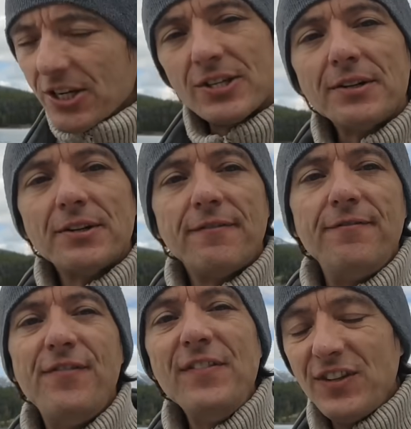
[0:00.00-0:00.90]
just under
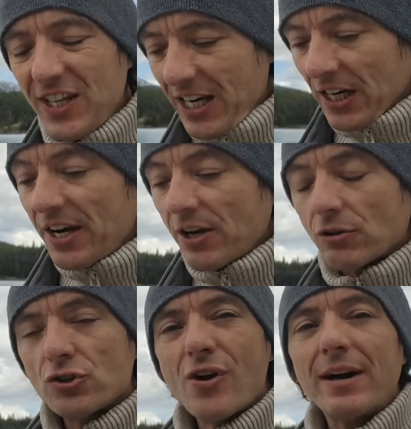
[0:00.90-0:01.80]
50
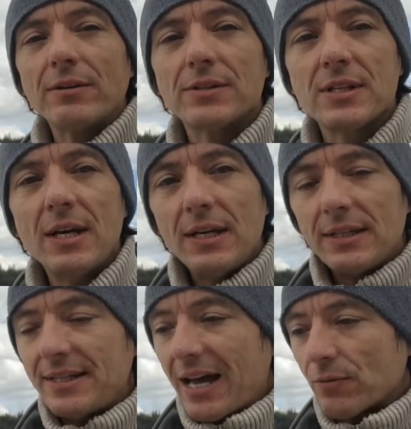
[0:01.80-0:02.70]
clinical trials
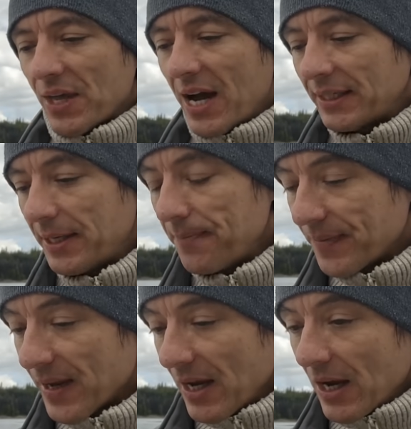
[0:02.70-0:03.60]
done with honey.
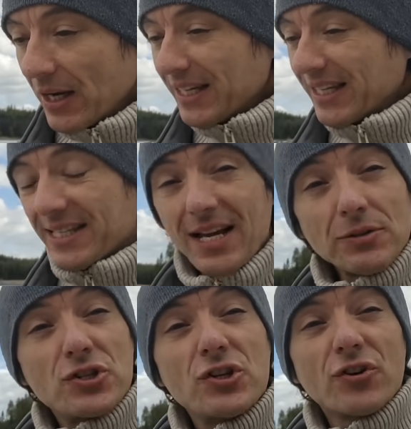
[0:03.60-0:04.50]
It
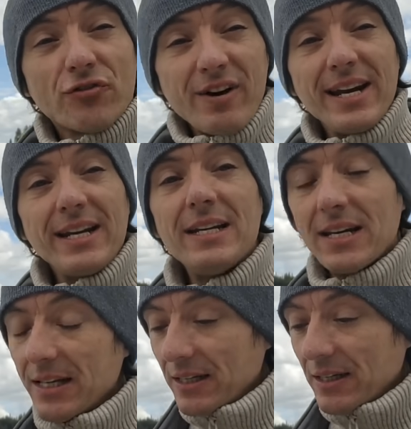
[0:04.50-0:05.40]
sounds
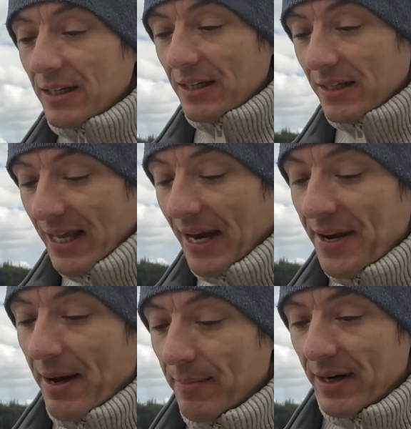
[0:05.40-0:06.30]
great, that
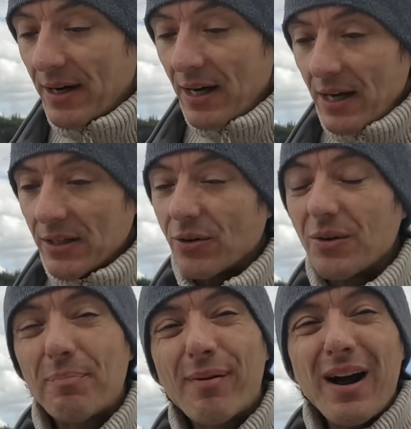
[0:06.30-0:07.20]
number. The
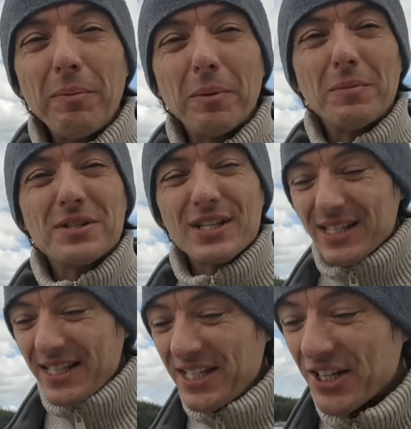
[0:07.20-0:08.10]
only problem is,
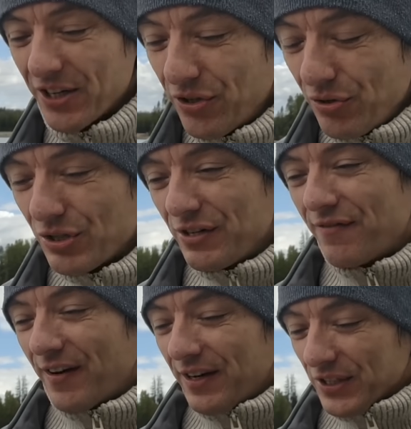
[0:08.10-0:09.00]
is these are usually
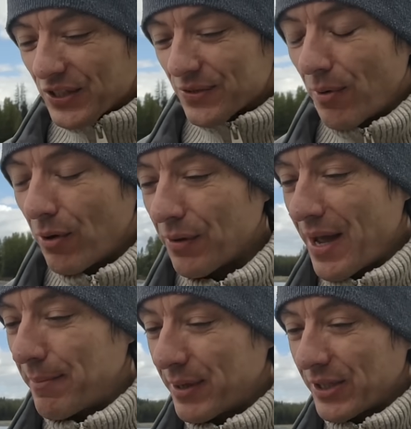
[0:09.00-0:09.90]
very small
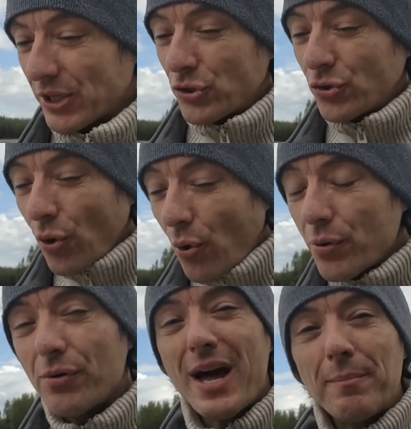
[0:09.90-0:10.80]
number. The
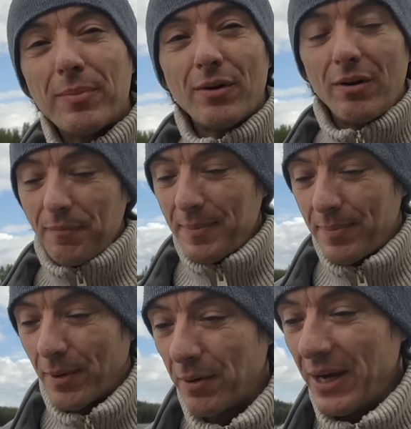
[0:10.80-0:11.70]
total number of
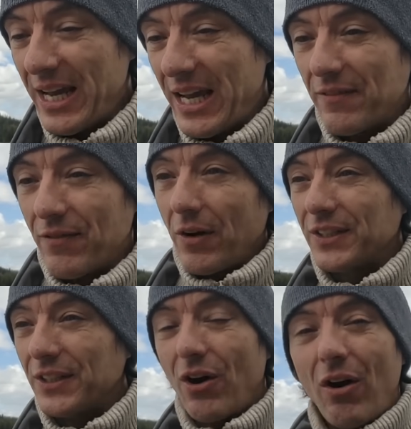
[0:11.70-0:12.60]
people
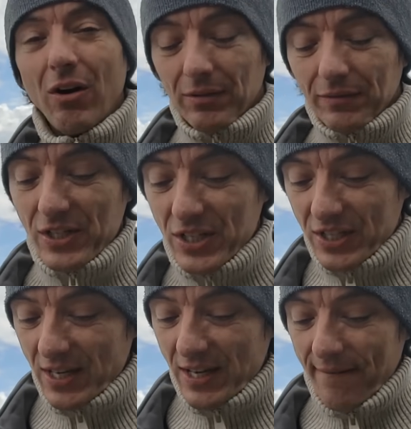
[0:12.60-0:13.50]
involved in all of
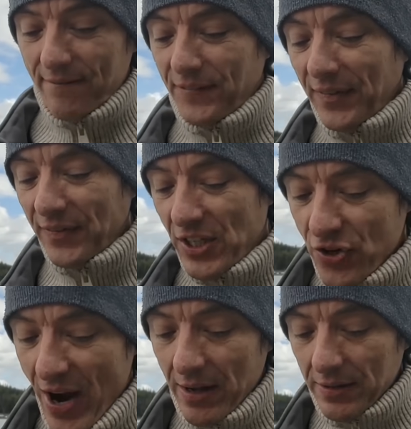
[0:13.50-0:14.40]
these 50
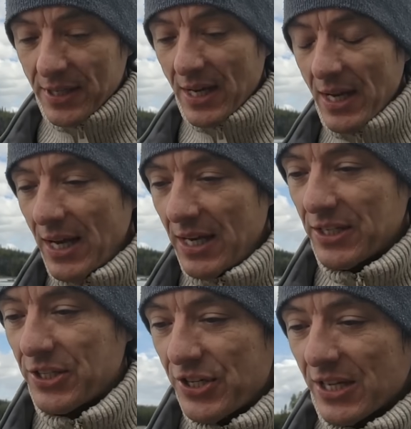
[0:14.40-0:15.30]
trials
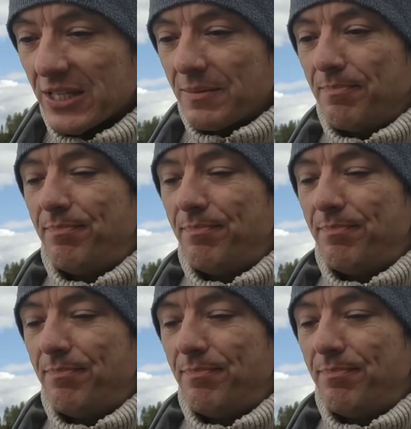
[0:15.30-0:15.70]
is just